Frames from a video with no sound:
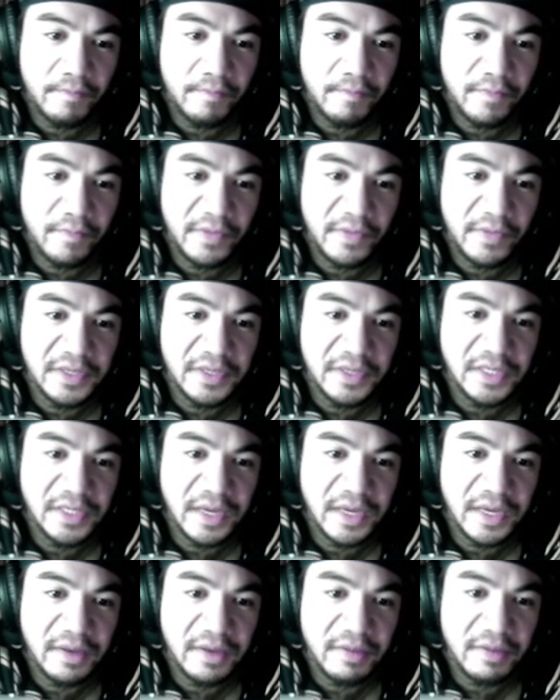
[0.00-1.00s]
Thus
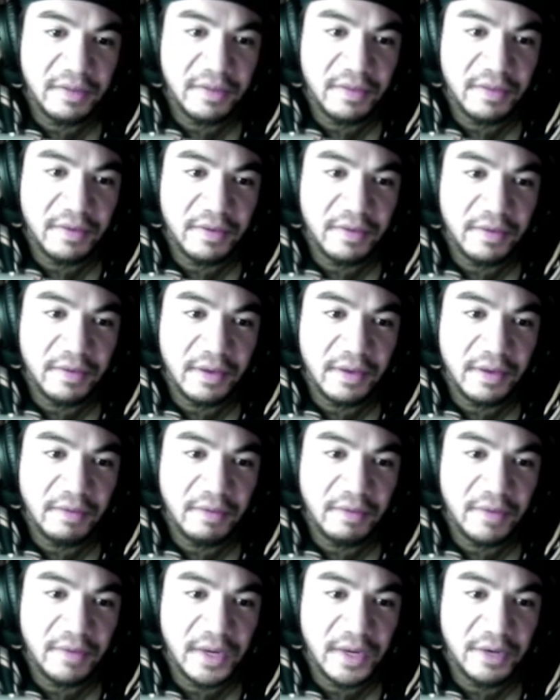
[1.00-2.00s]
saith
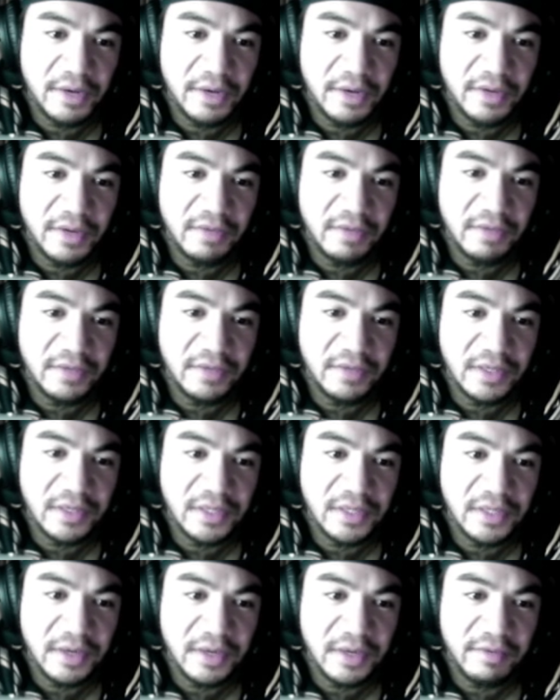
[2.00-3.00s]
Adonai, who gives the
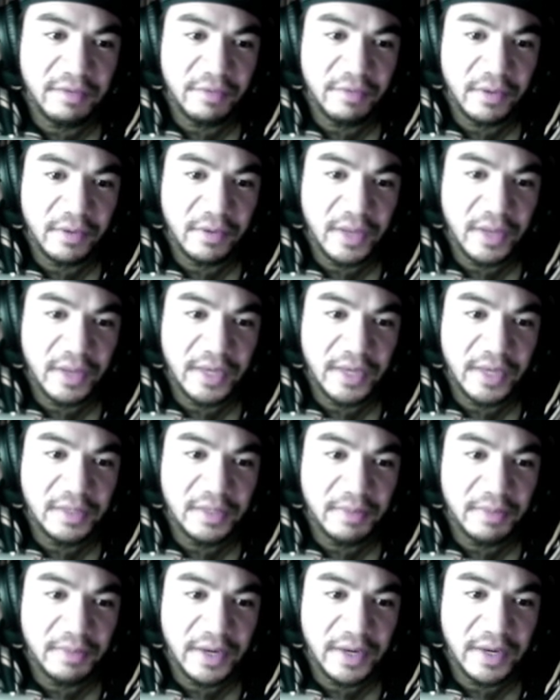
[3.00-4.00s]
sun for light
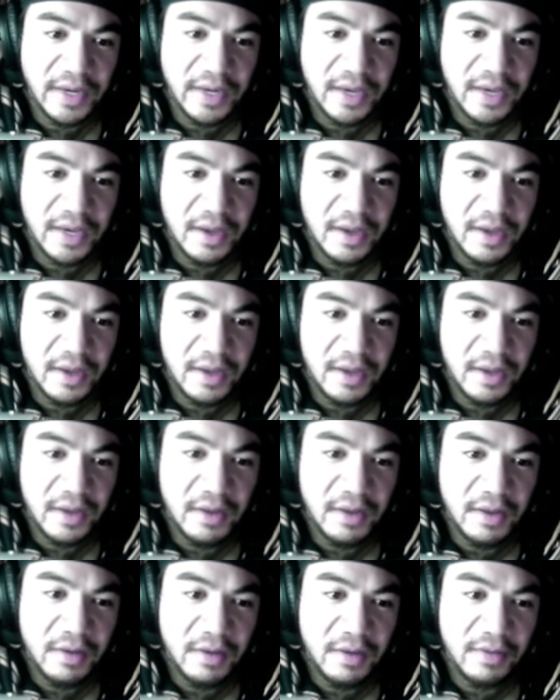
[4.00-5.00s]
by day,
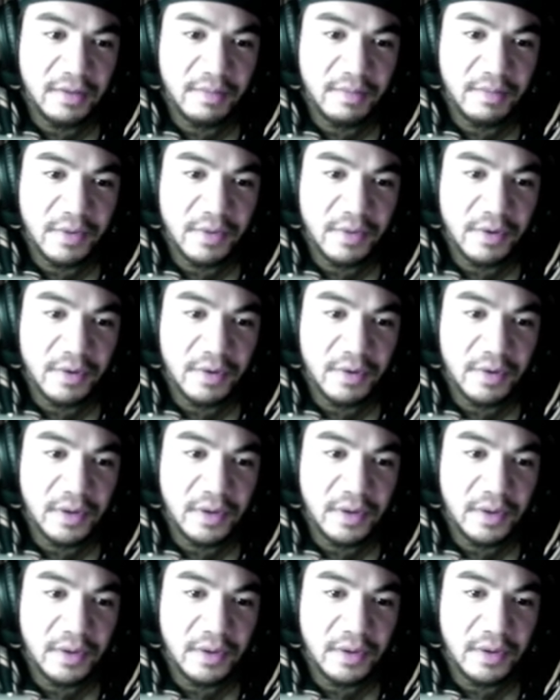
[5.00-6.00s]
the moon
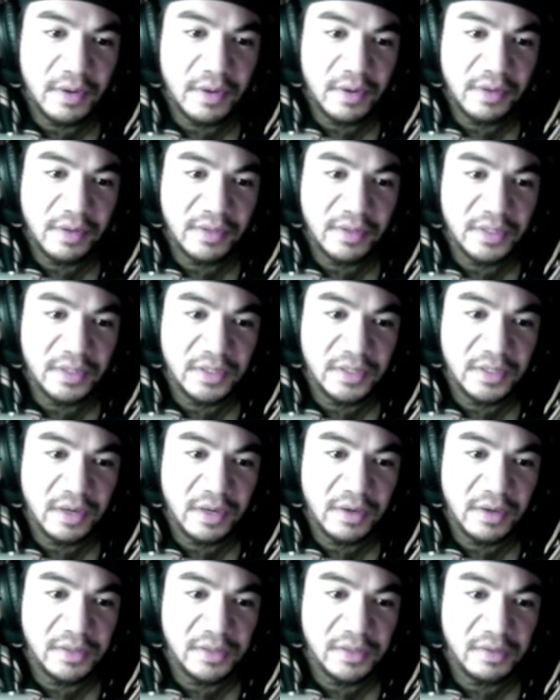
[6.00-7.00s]
and the
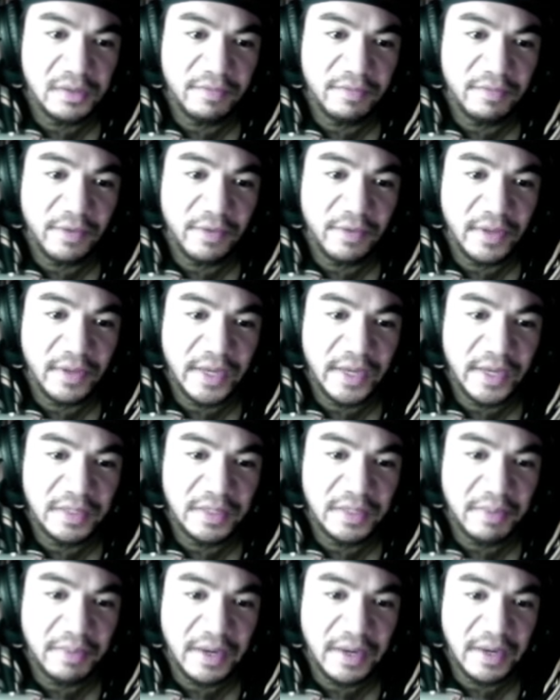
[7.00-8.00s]
stars for light
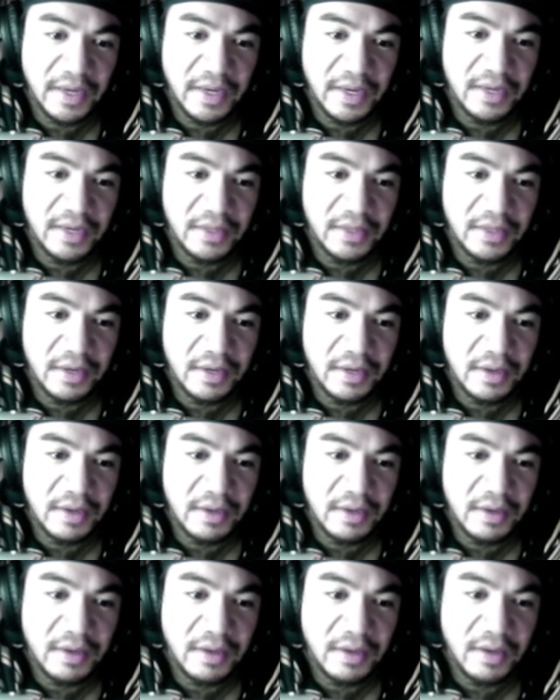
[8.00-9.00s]
by night,
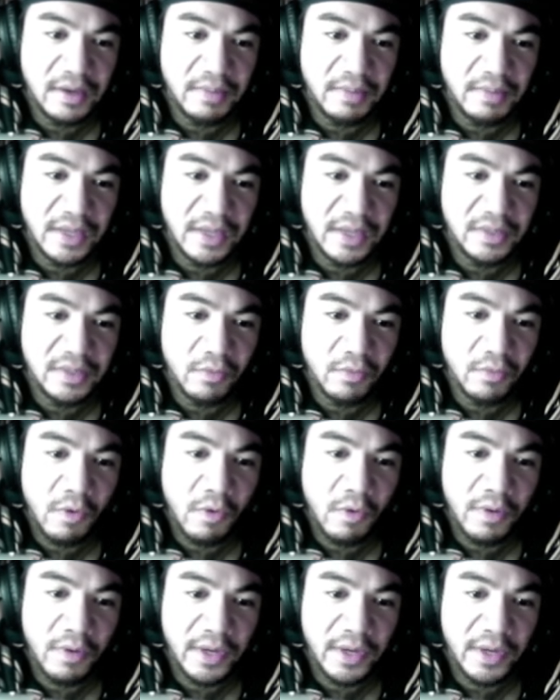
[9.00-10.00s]
and makes a
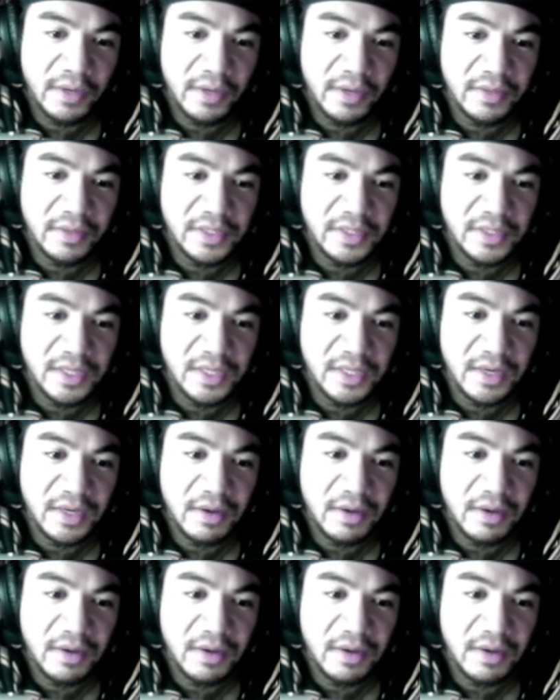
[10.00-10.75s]
roaring in the sea,